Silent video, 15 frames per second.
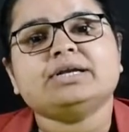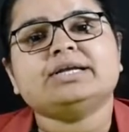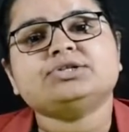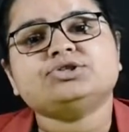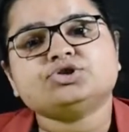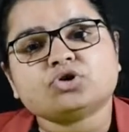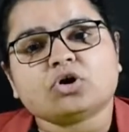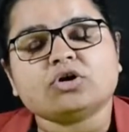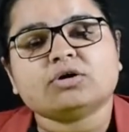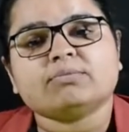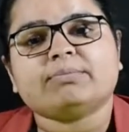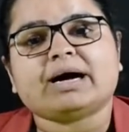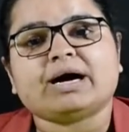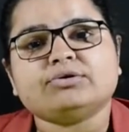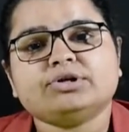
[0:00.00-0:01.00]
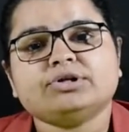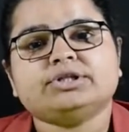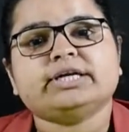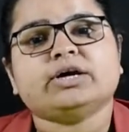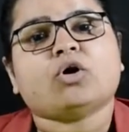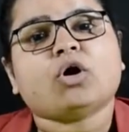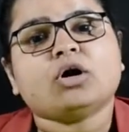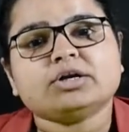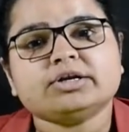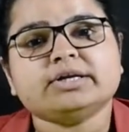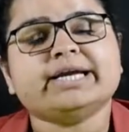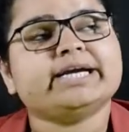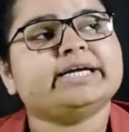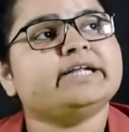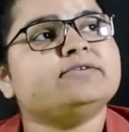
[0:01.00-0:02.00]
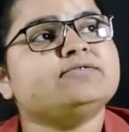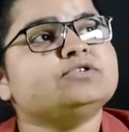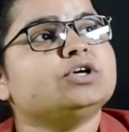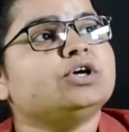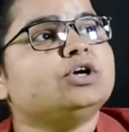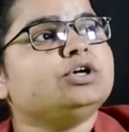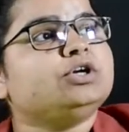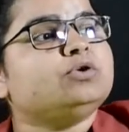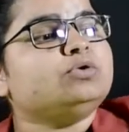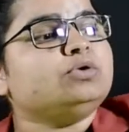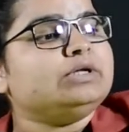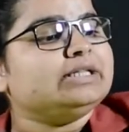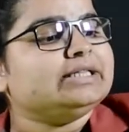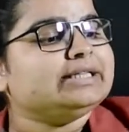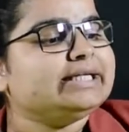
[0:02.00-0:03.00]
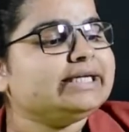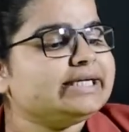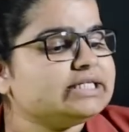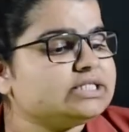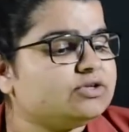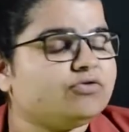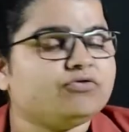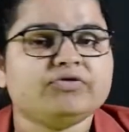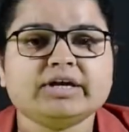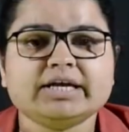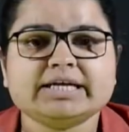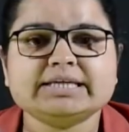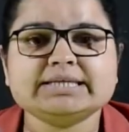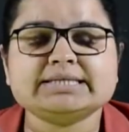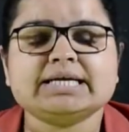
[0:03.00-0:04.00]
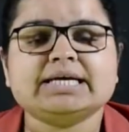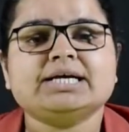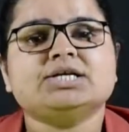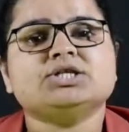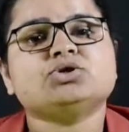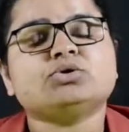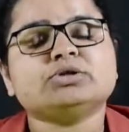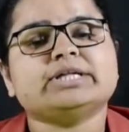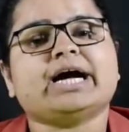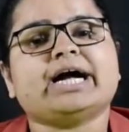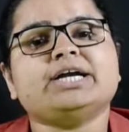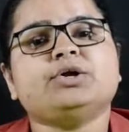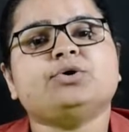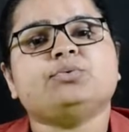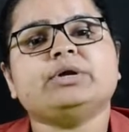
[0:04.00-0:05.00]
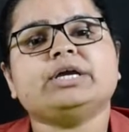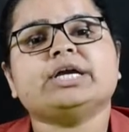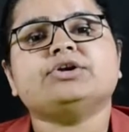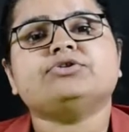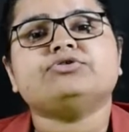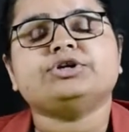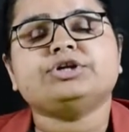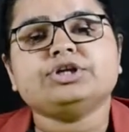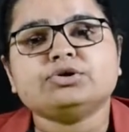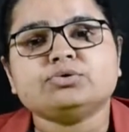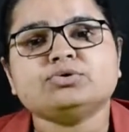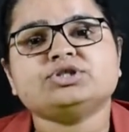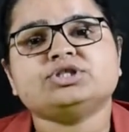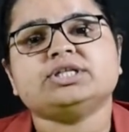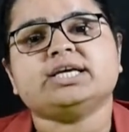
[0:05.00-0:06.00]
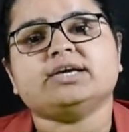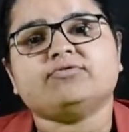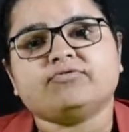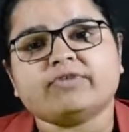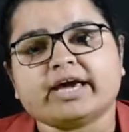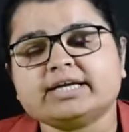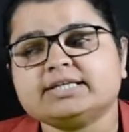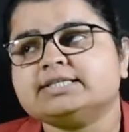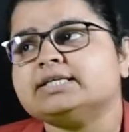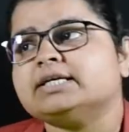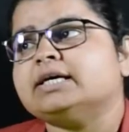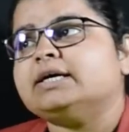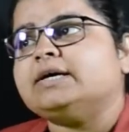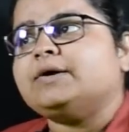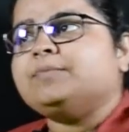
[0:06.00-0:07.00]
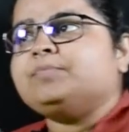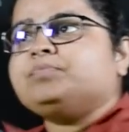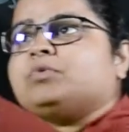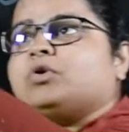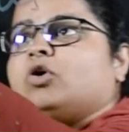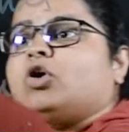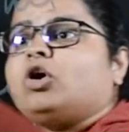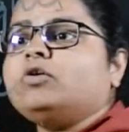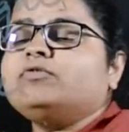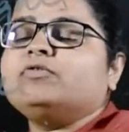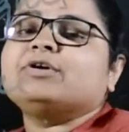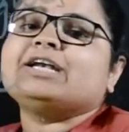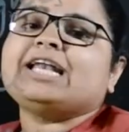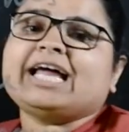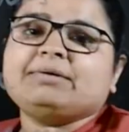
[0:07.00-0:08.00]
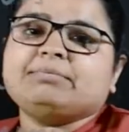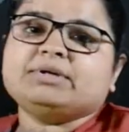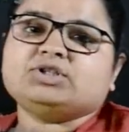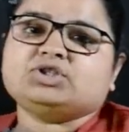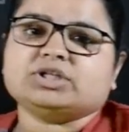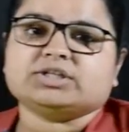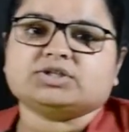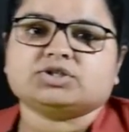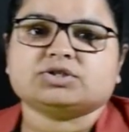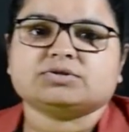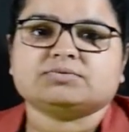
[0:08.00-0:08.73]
let's talk about the alternatives to these fields so that we can reduce the effects of climate change.